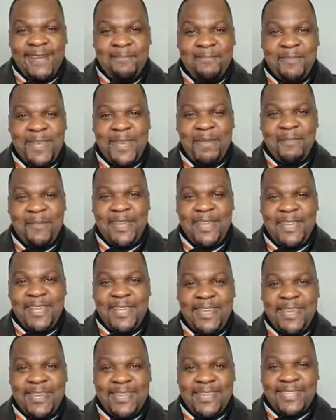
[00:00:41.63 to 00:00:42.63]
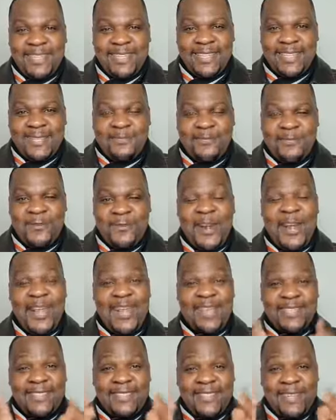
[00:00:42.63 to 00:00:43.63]
Many, many years as
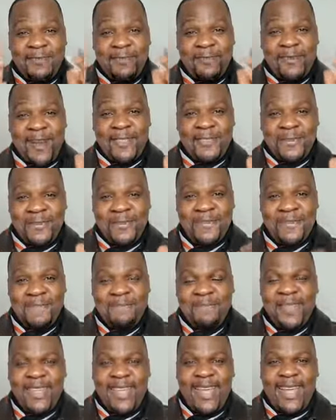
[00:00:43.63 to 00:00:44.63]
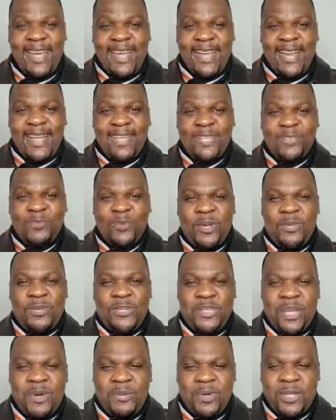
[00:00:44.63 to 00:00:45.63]
friends and brothers. And I just want to
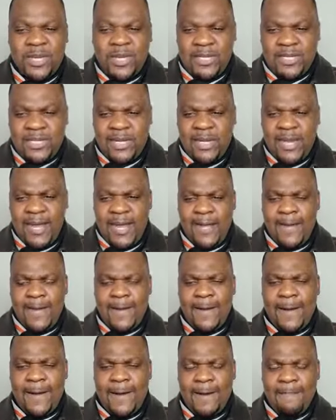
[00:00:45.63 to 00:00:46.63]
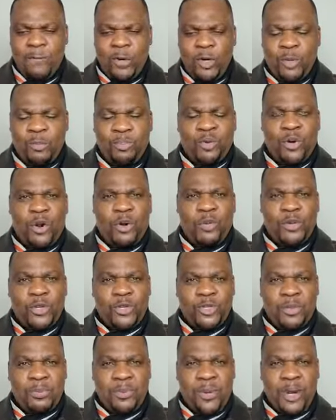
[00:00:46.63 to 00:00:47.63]
share with us today on
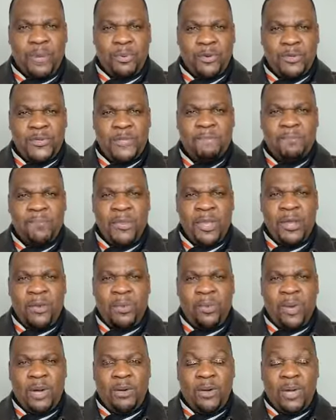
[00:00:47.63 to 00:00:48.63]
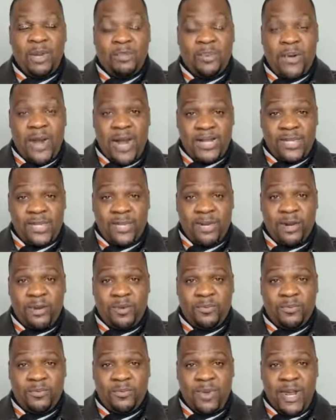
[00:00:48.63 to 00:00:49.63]
Progress on Purpose, where we are
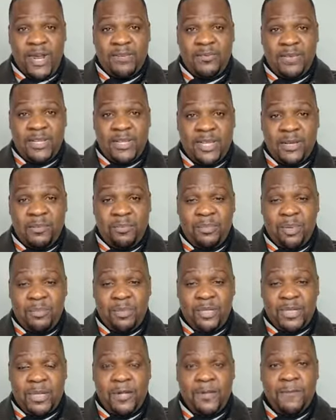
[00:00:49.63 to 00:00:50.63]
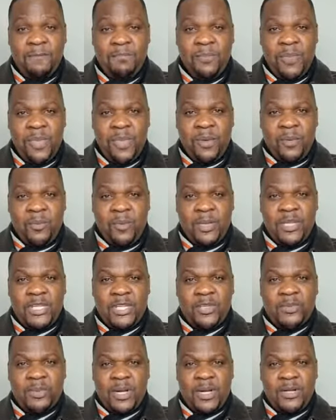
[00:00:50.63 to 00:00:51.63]
practical, relevant, and biblical. We
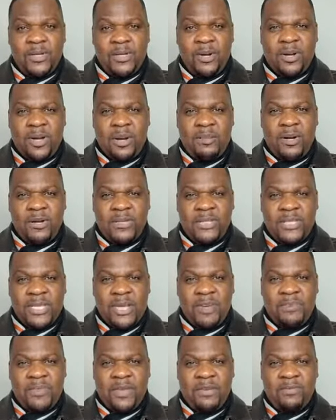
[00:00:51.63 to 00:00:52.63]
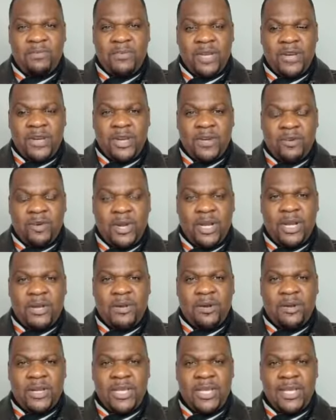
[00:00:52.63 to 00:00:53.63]
just want to talk about something very
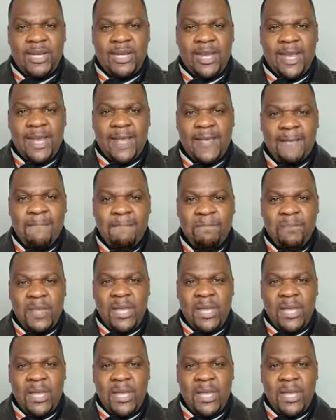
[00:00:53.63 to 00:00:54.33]
critical here today.